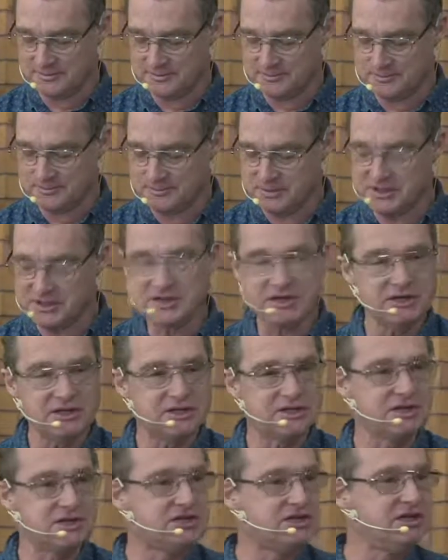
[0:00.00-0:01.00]
But
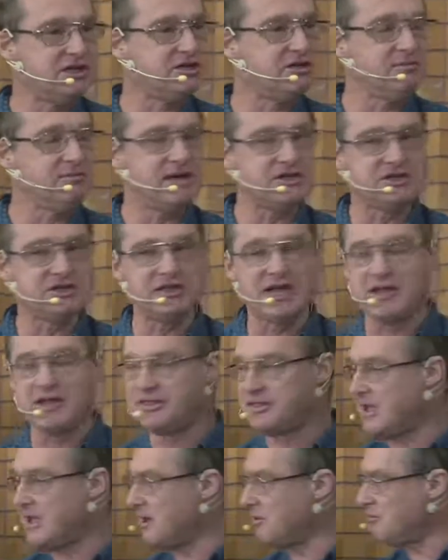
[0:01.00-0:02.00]
you see, can you imagine
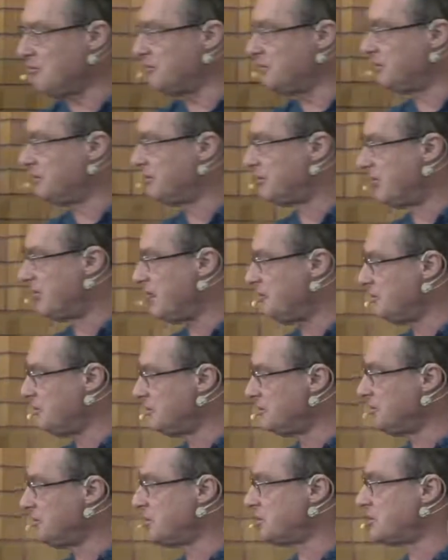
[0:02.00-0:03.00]
that? That
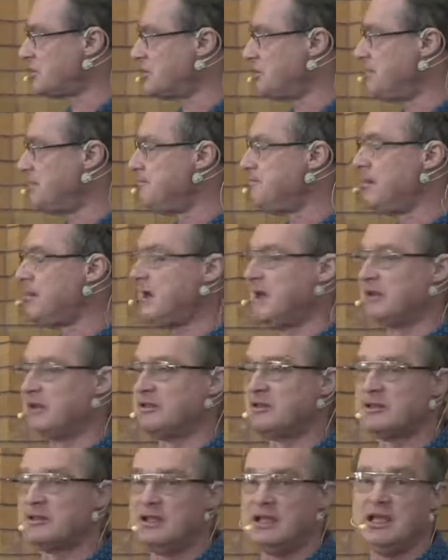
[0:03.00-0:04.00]
would just
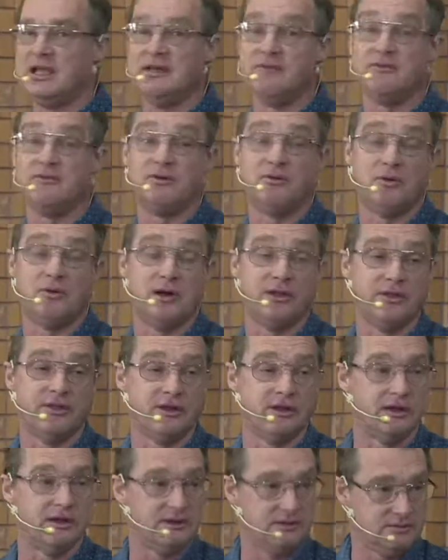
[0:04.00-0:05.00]
impact everyone
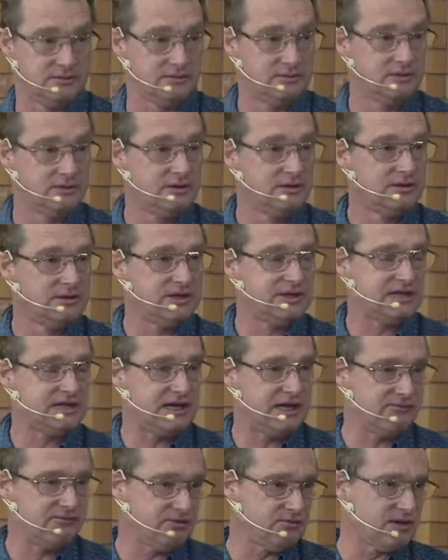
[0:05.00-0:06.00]
there. There's
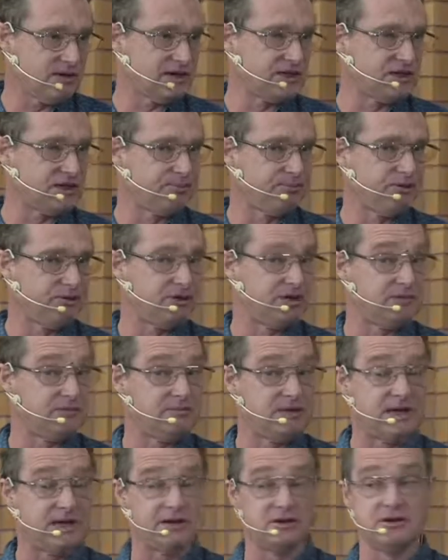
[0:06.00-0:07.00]
everyone in Capernaum
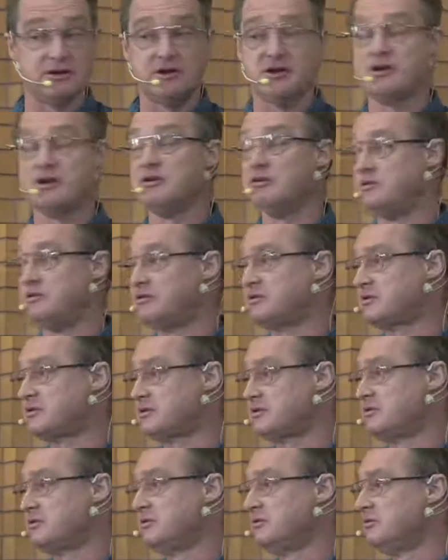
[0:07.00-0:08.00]
now
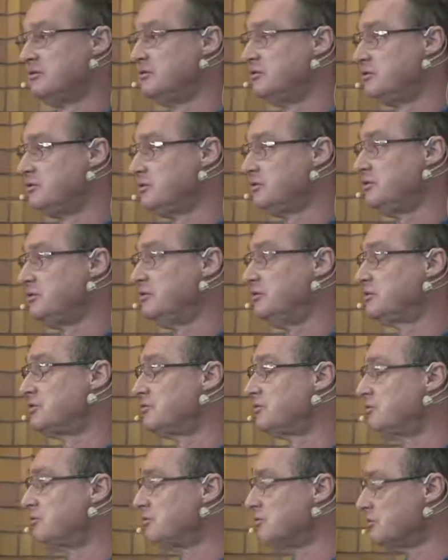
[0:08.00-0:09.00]
knows, good Jews
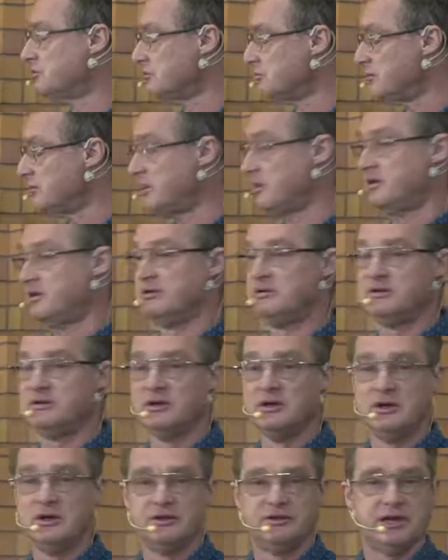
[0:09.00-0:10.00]
would all know,
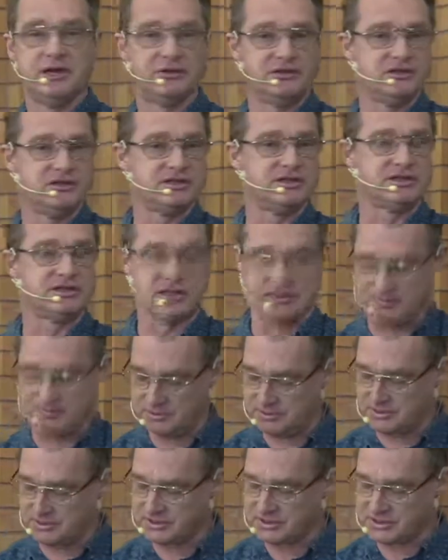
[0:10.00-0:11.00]
that this has
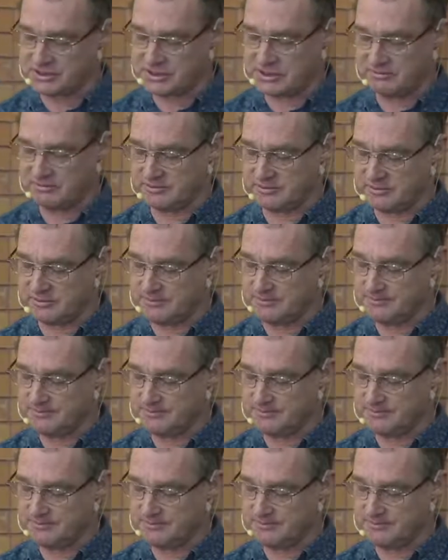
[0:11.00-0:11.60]
happened on the Sabbath.